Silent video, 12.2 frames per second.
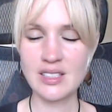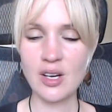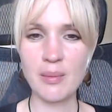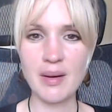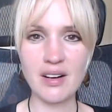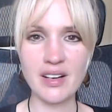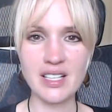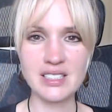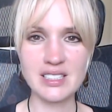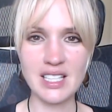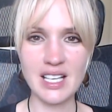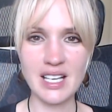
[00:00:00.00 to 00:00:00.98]
it's not about
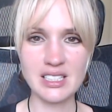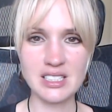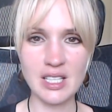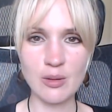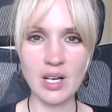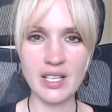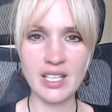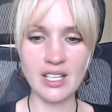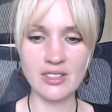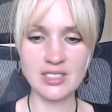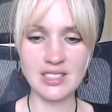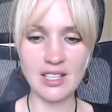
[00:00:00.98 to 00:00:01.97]
intellectually
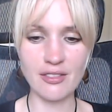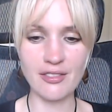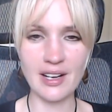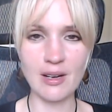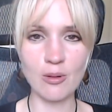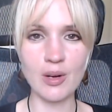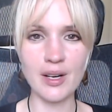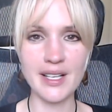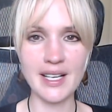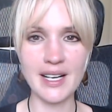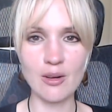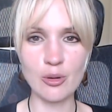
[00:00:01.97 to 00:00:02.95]
working yourself out,
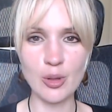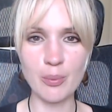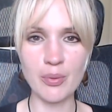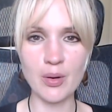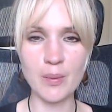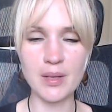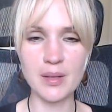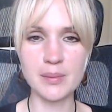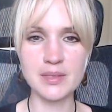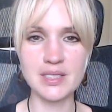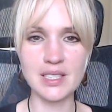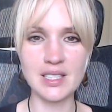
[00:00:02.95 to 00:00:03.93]
working out all your
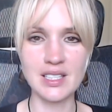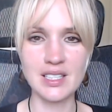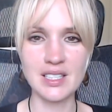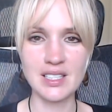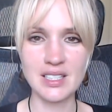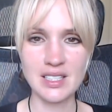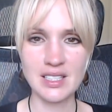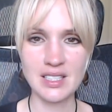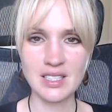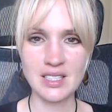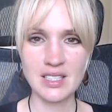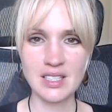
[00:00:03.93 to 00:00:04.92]
problems and
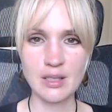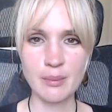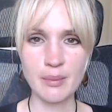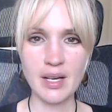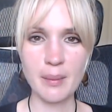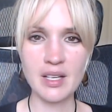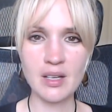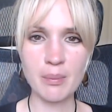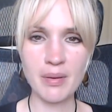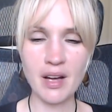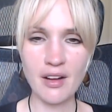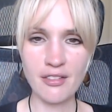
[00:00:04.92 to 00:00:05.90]
becoming the
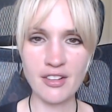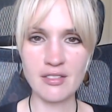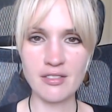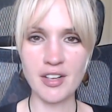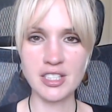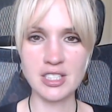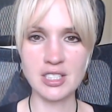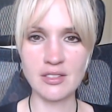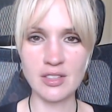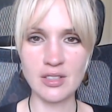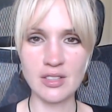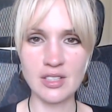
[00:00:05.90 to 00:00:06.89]
perfect version
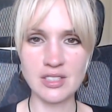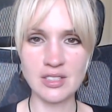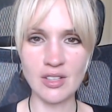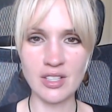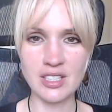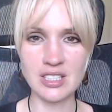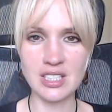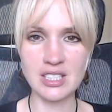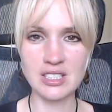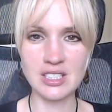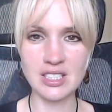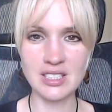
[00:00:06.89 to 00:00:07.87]
of you that's not
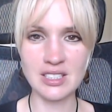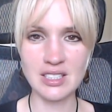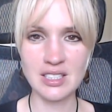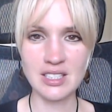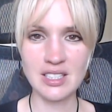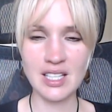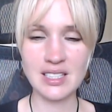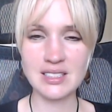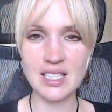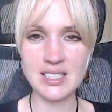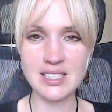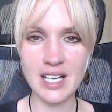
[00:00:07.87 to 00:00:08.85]
conditioned.
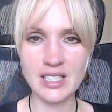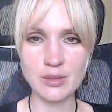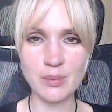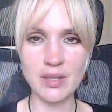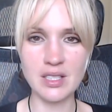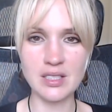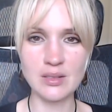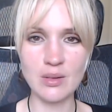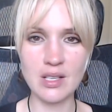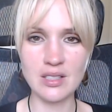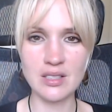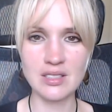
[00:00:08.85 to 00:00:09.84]
That's an attachment as
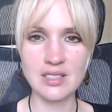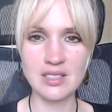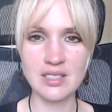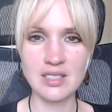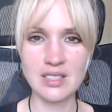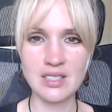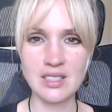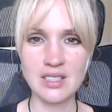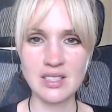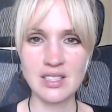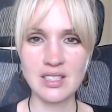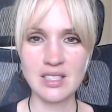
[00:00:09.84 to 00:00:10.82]
well.
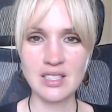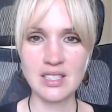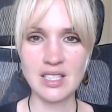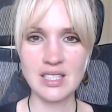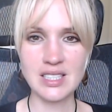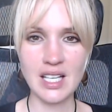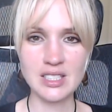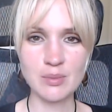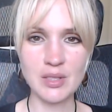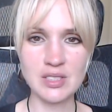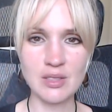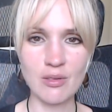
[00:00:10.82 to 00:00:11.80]

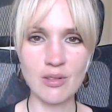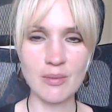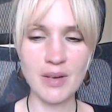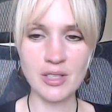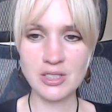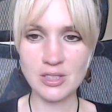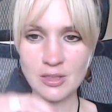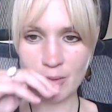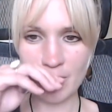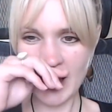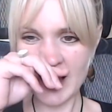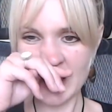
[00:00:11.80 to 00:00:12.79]
Attachment to emotional
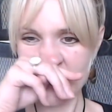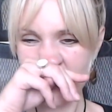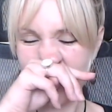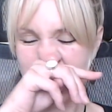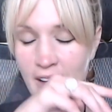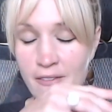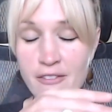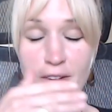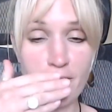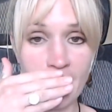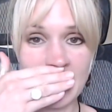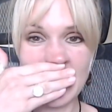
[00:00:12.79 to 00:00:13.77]
release, which can feel